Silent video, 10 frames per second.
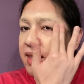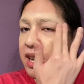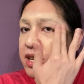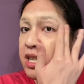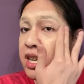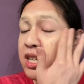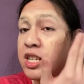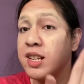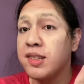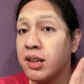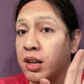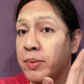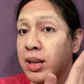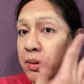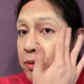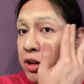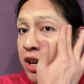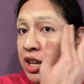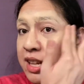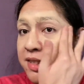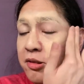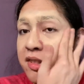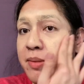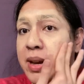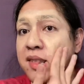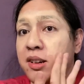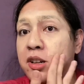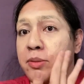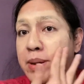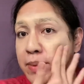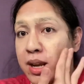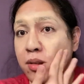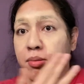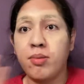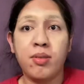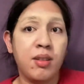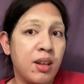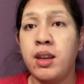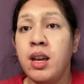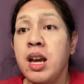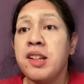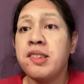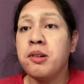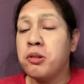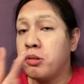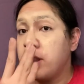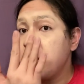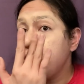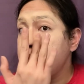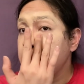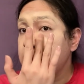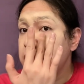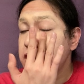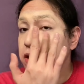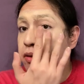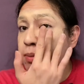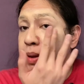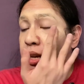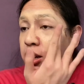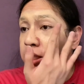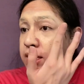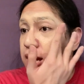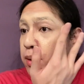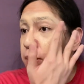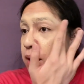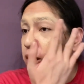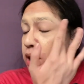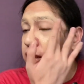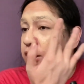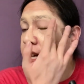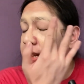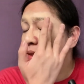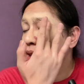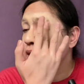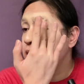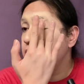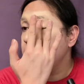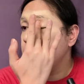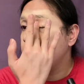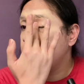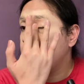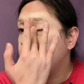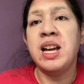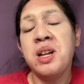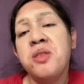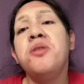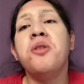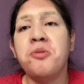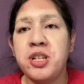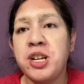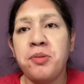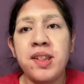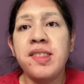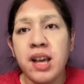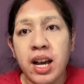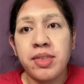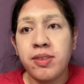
and she's not gonna make the buya unless those demands are to be made. So, did you think that she would be content by all the raids that he did? No, she was not.